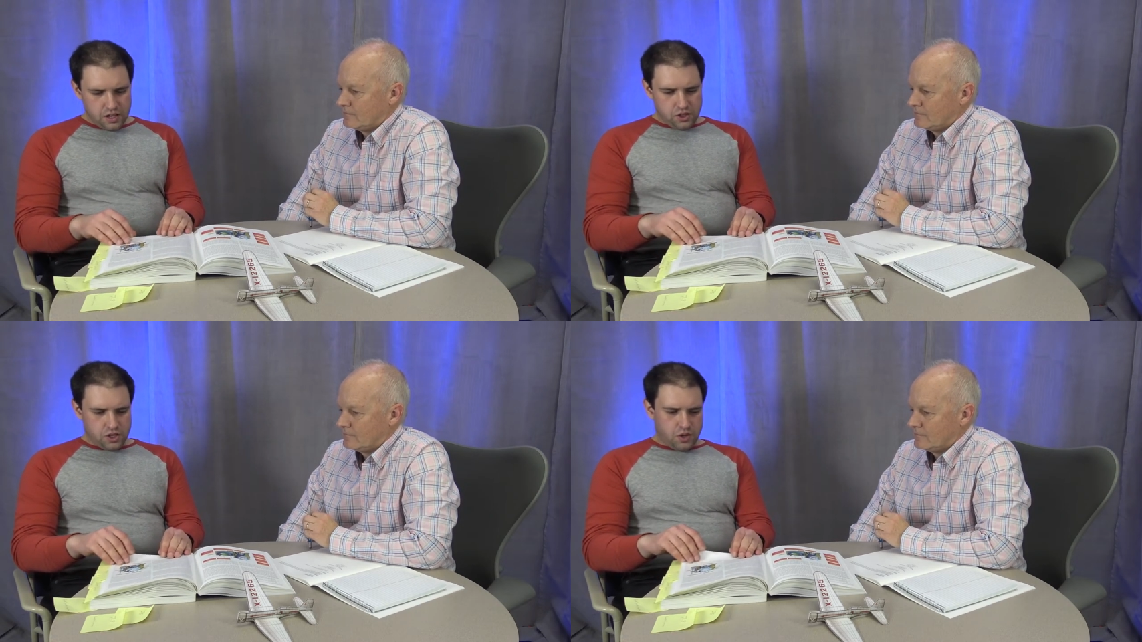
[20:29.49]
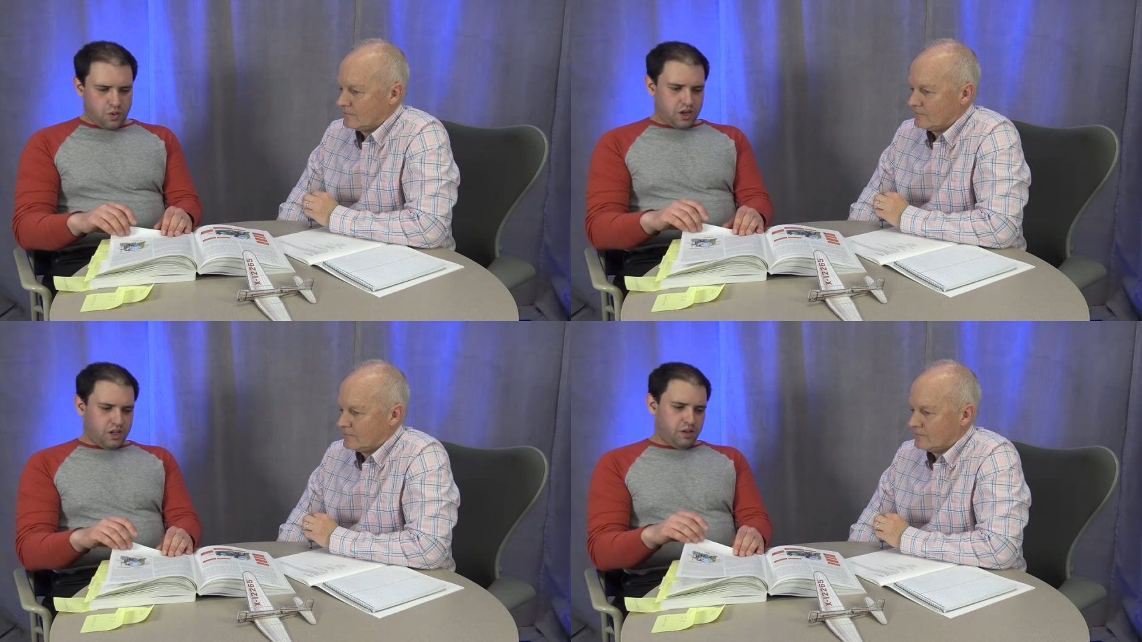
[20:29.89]
Speaker 1: So you
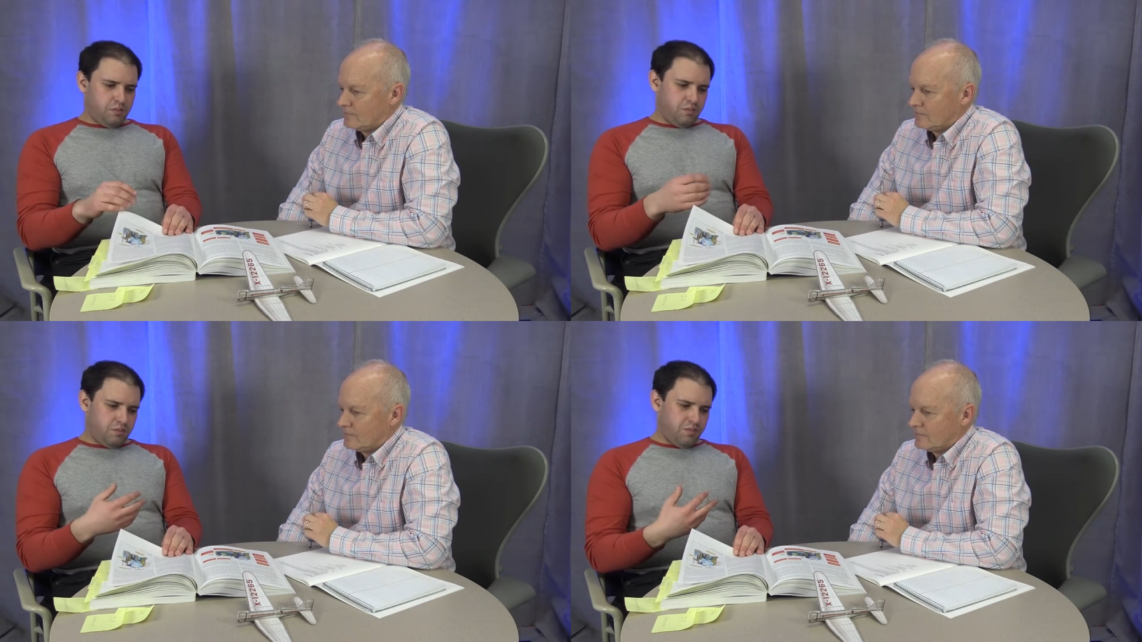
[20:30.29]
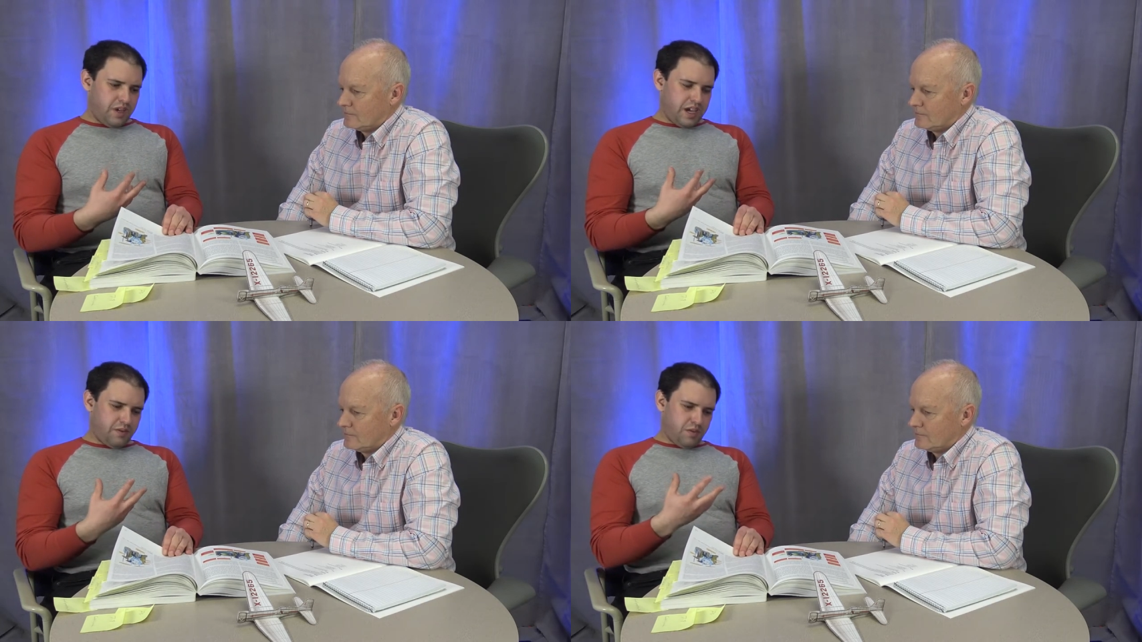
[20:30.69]
want to
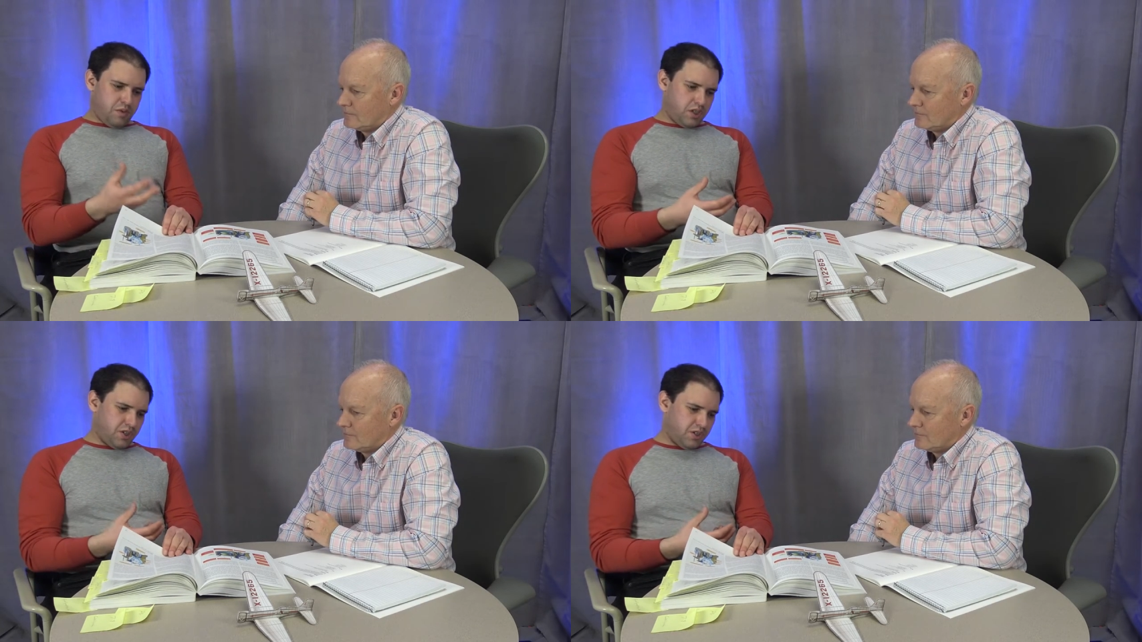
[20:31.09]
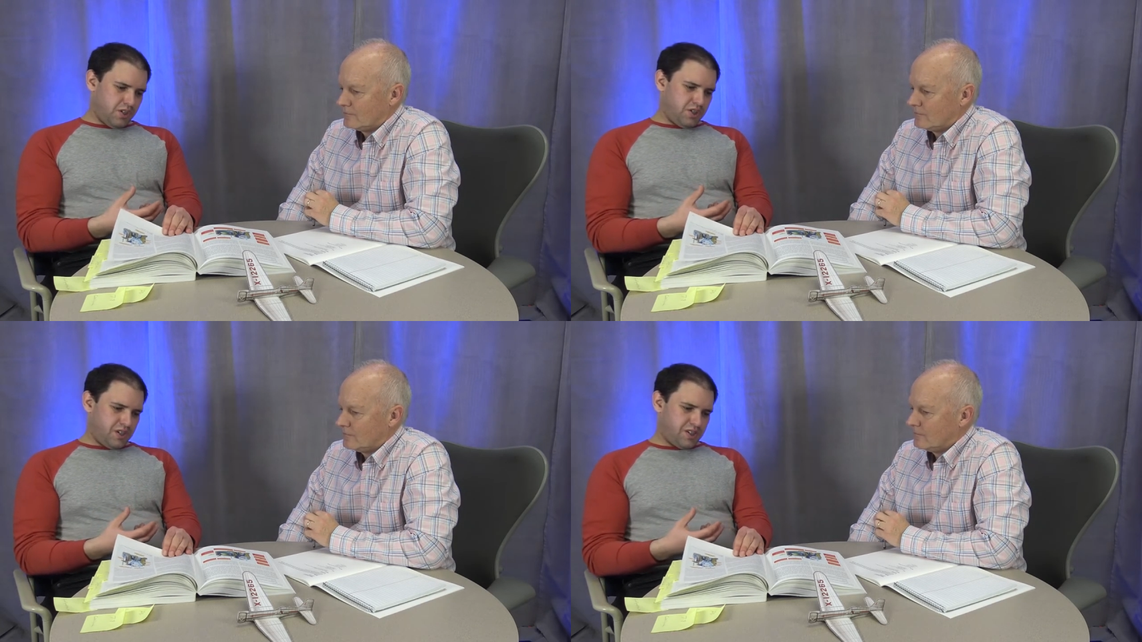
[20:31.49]
have the mixture
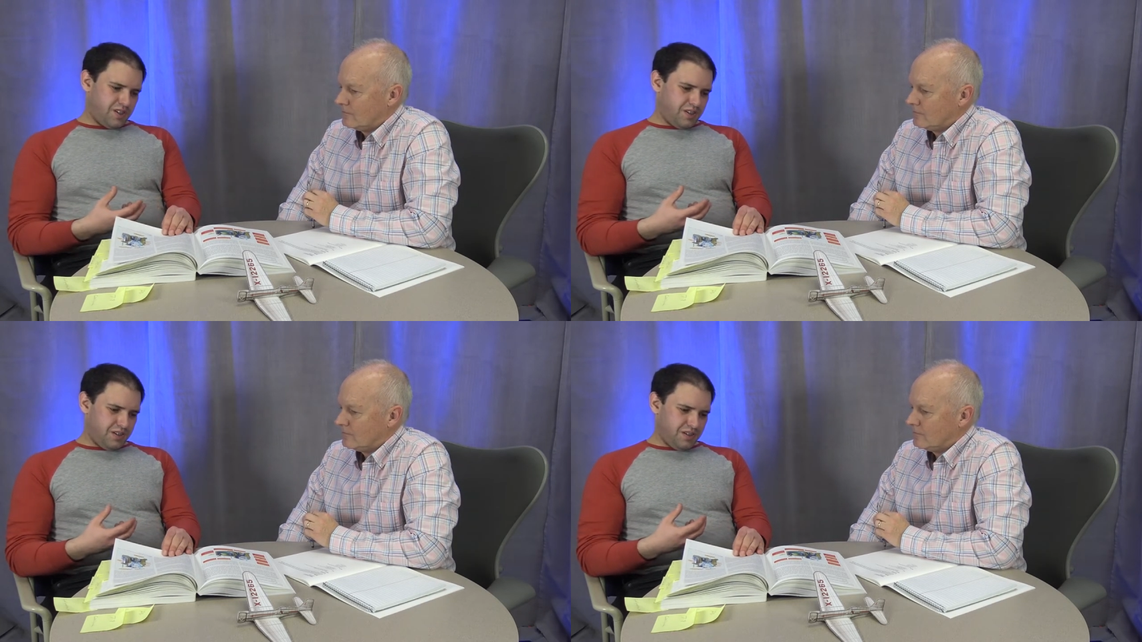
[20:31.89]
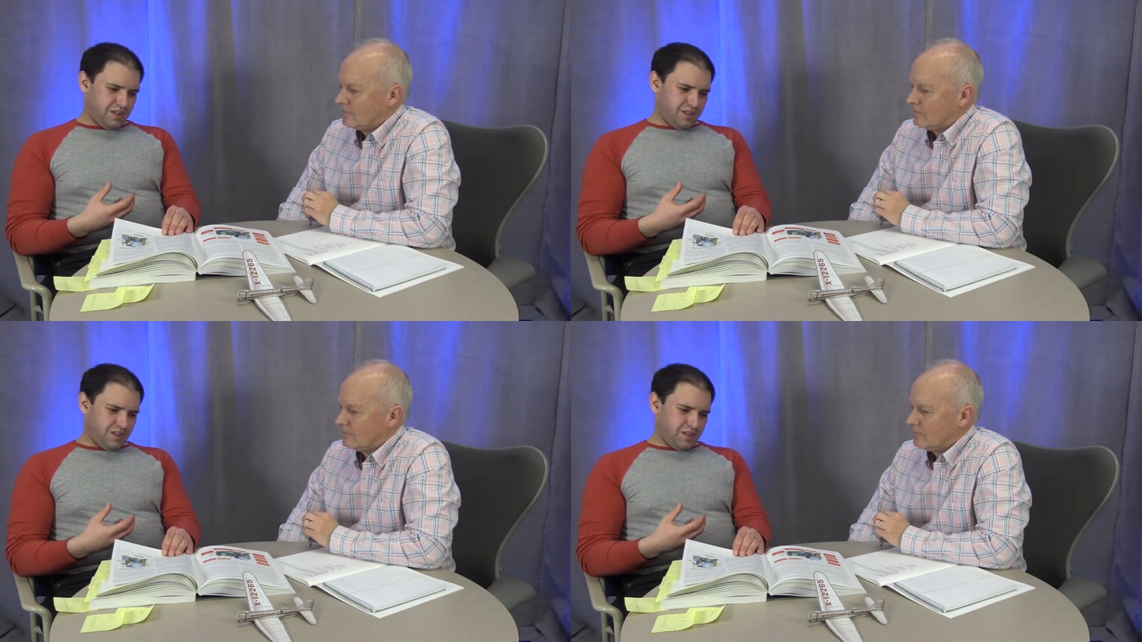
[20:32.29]
adjusted